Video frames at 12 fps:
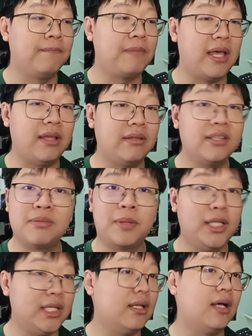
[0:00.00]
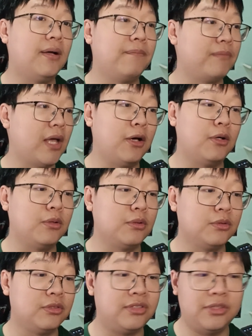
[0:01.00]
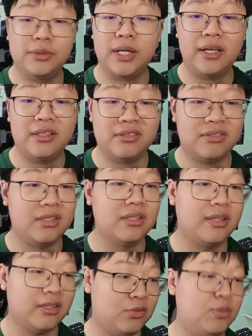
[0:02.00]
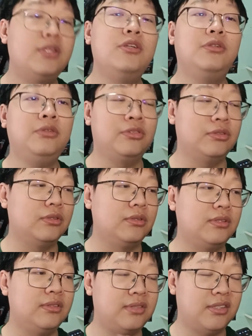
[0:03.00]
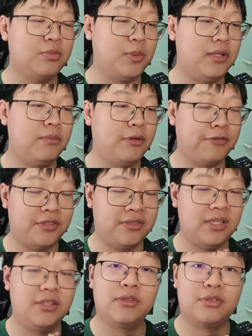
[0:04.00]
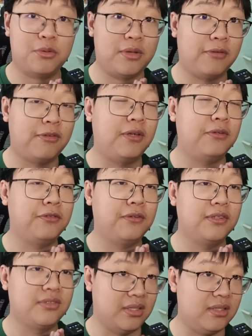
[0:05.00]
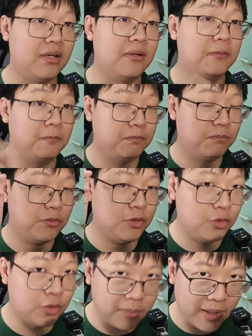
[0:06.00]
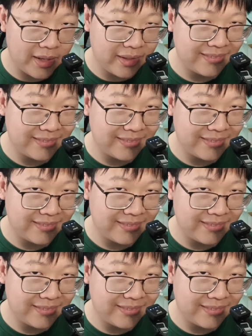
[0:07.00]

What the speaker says: And that's about it. I'll see you guys in the next video. So this has been Professor Enoch 095 signing out. Goodbye.